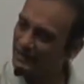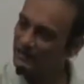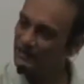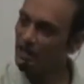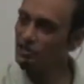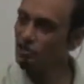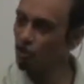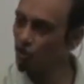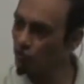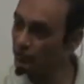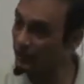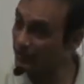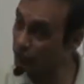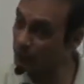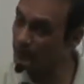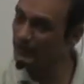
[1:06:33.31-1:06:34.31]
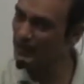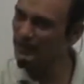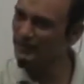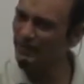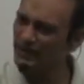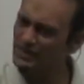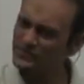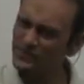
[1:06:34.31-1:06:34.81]
Yes or no? That would be the
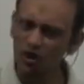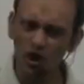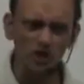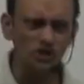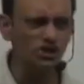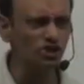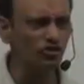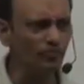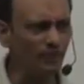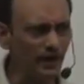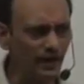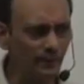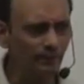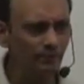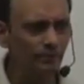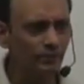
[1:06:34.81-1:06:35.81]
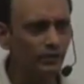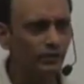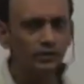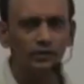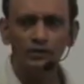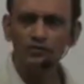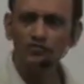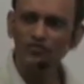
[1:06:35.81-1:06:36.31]
revised velocity of B.
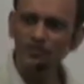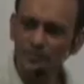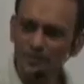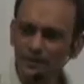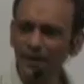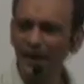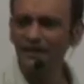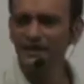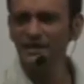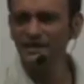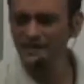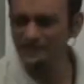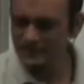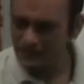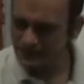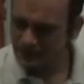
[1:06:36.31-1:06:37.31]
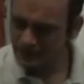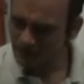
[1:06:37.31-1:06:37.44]
VB minus